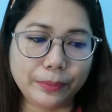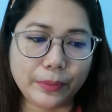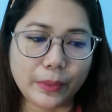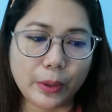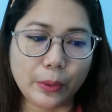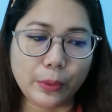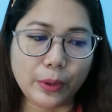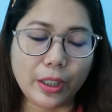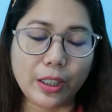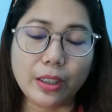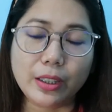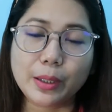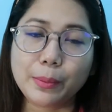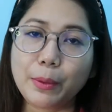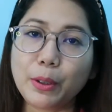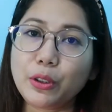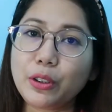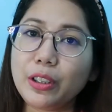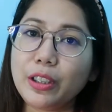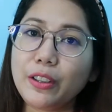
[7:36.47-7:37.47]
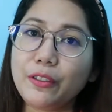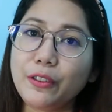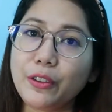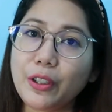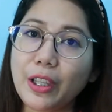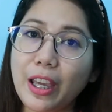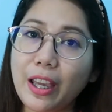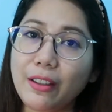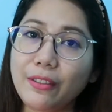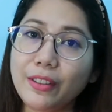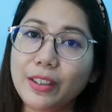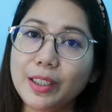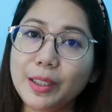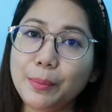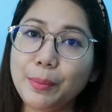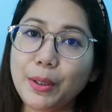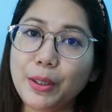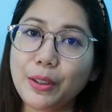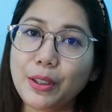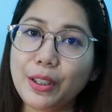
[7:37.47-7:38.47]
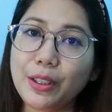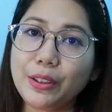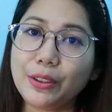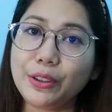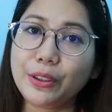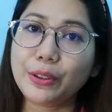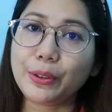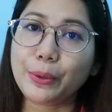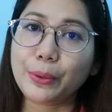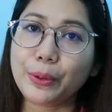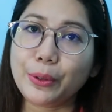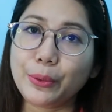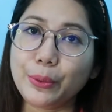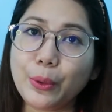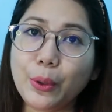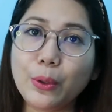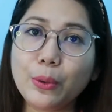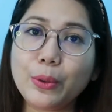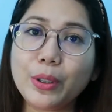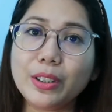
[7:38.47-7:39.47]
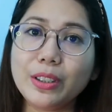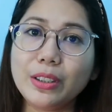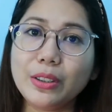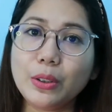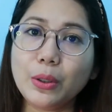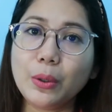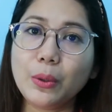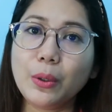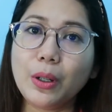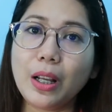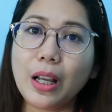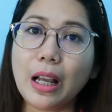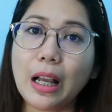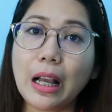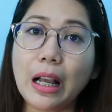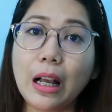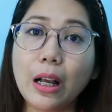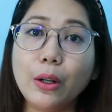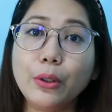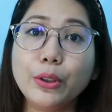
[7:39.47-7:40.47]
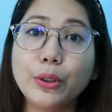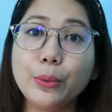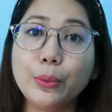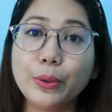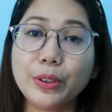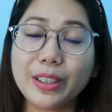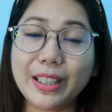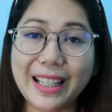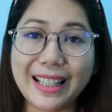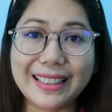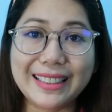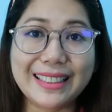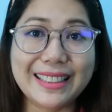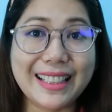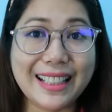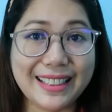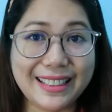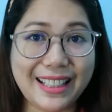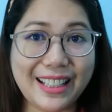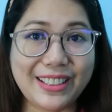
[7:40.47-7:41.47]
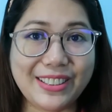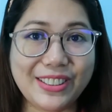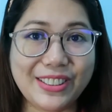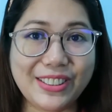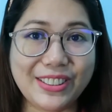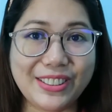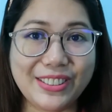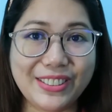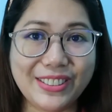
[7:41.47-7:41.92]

Okay, especially if you have experience, so you already know how you would get the attention.